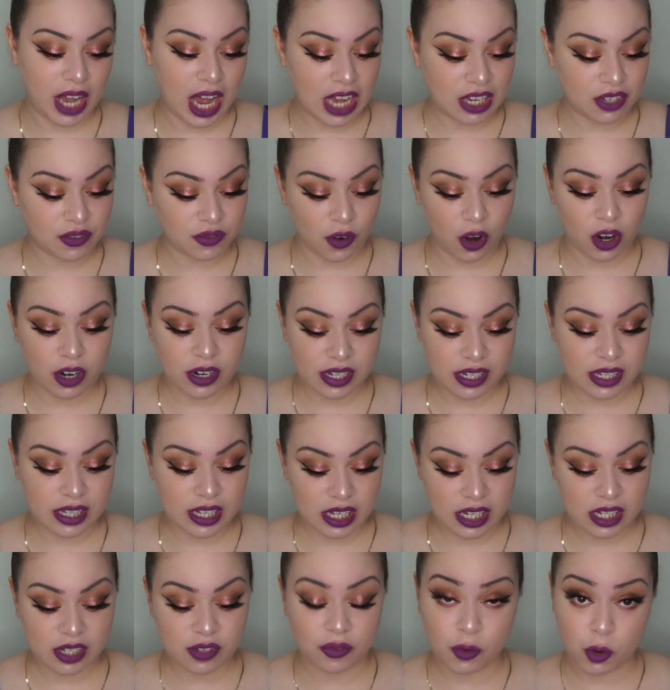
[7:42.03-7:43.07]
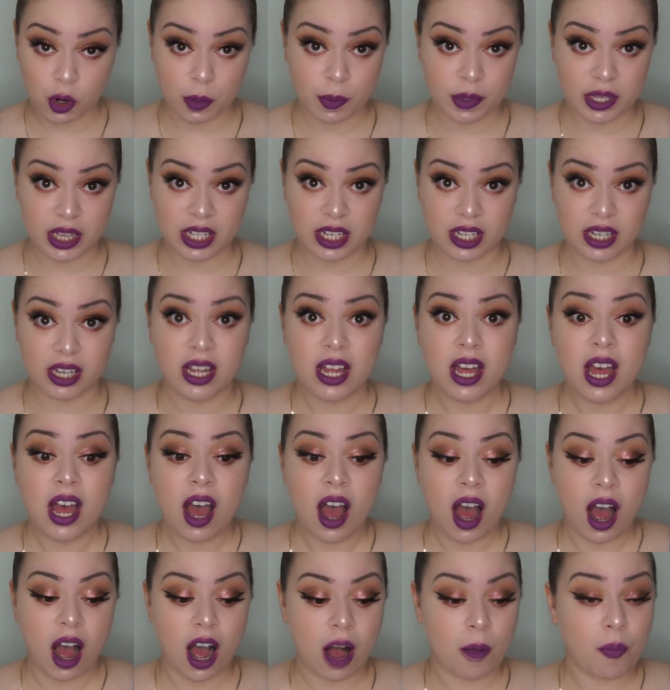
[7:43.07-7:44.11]
As far as this formula,
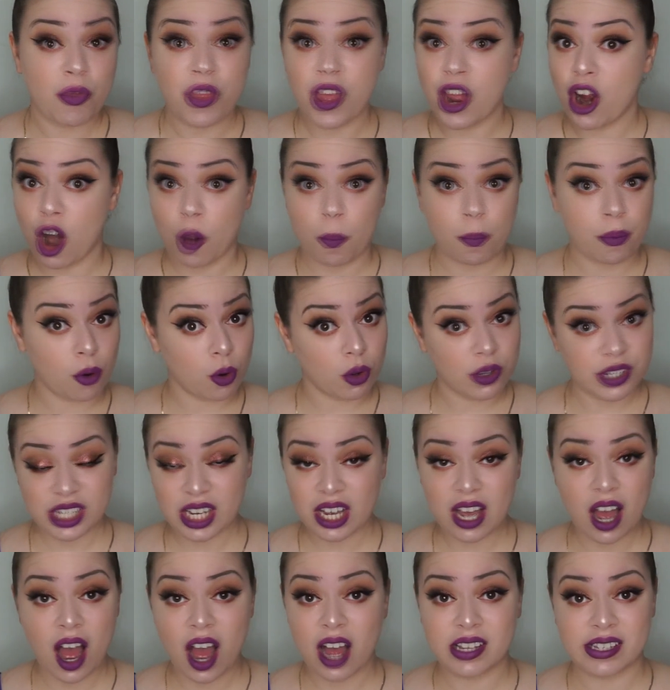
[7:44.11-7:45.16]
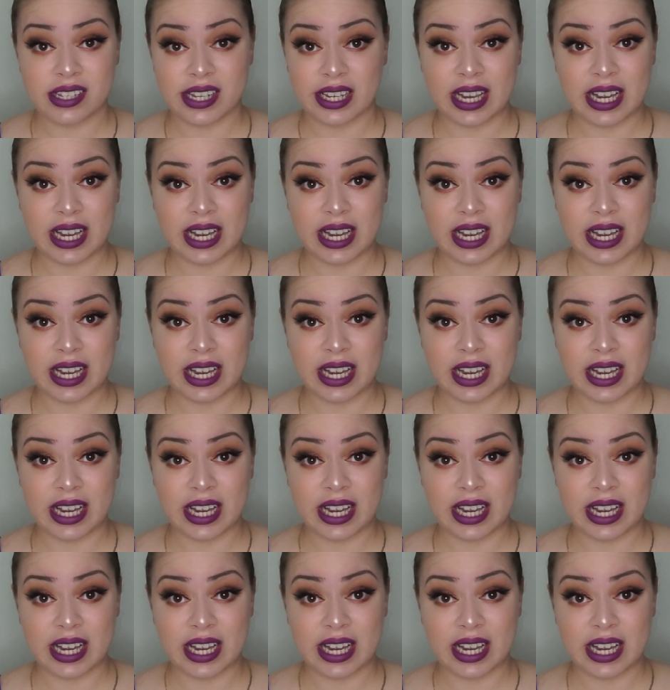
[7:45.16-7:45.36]
there are pros and cons.